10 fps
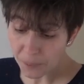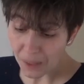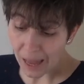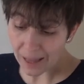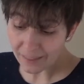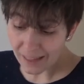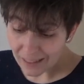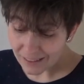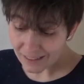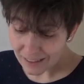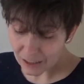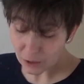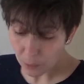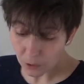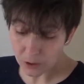And that is
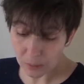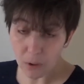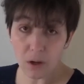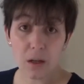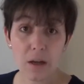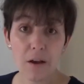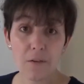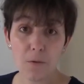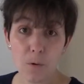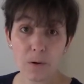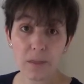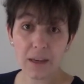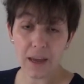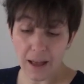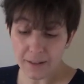just possible for
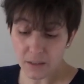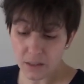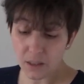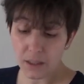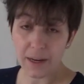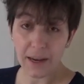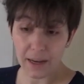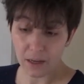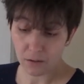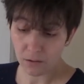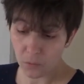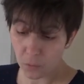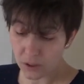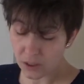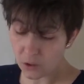the answer A,
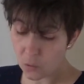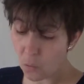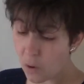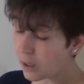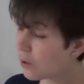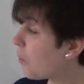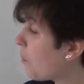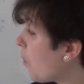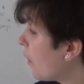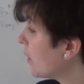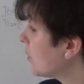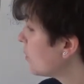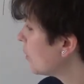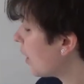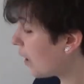which is
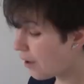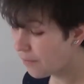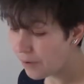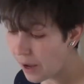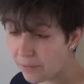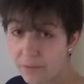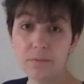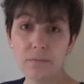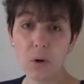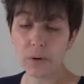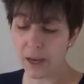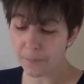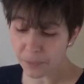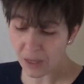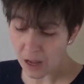1.5,
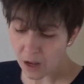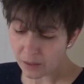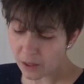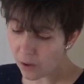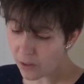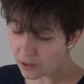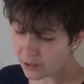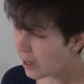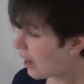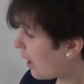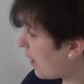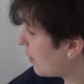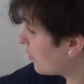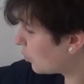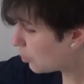okay? The others
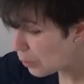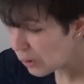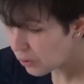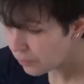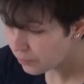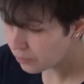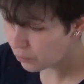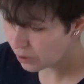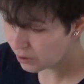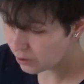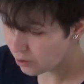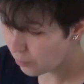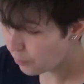are 2, which is not